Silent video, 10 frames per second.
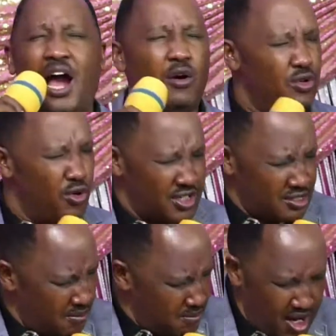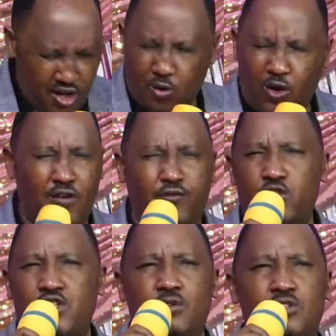I will not remain quiet
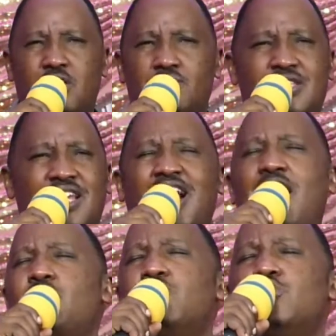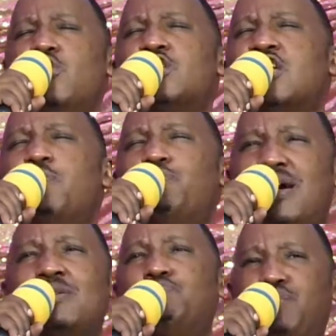for Jerusalem's sake, I will not keep
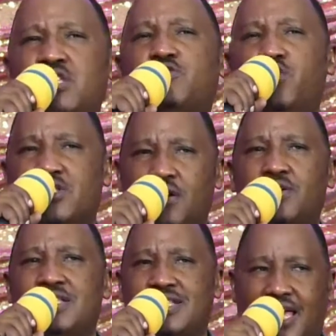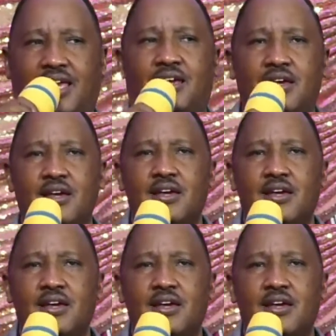my peace for Zion's sake.